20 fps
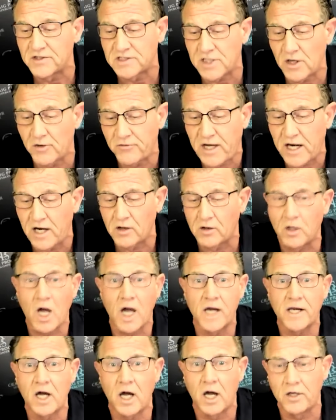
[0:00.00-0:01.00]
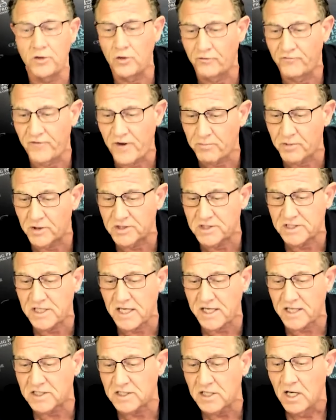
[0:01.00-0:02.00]
South Carolina on November
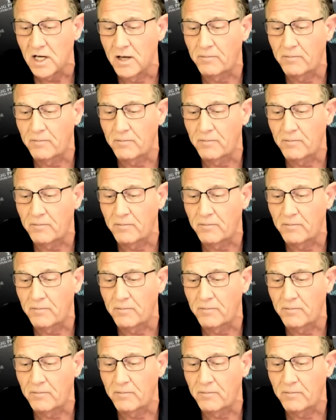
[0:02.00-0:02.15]
6th